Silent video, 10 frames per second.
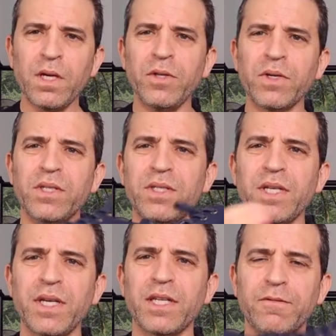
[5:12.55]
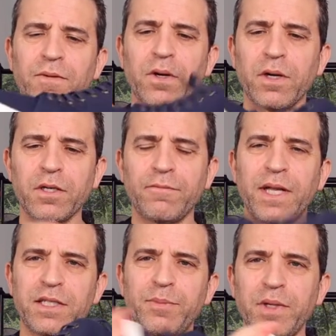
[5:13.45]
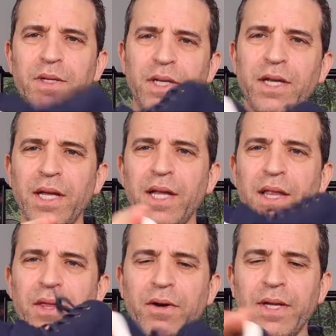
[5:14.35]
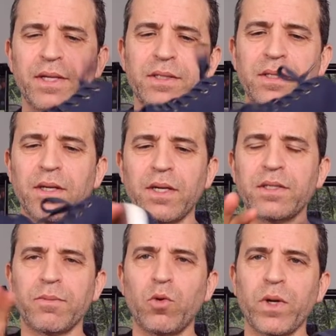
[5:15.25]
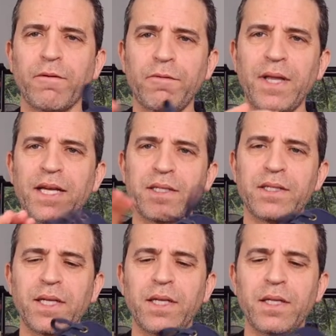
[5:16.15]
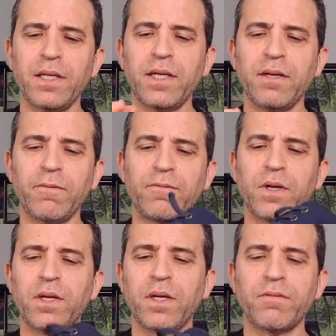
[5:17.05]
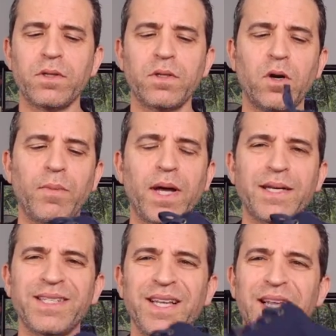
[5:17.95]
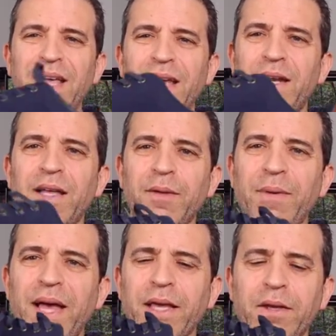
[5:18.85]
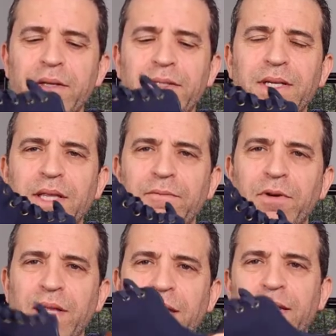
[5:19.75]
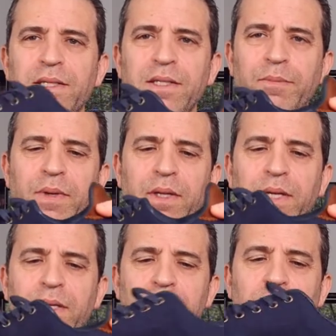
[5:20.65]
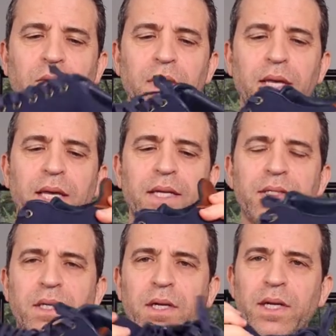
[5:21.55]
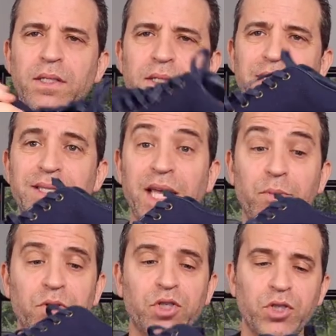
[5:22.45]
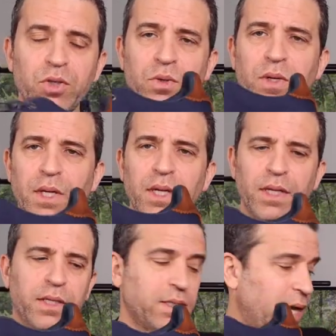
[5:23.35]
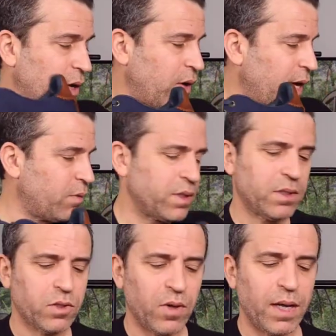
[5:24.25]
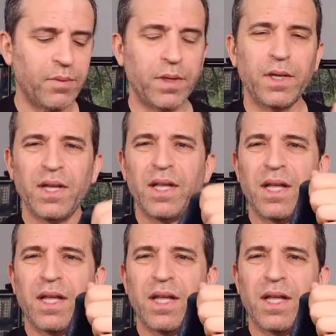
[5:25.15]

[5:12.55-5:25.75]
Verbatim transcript: You could see as far as flexibility, there is uh, some quick flex in the front of the toe box and on the back you can see they've really added stability. So it is a, it's a stable shoe is how I would describe it.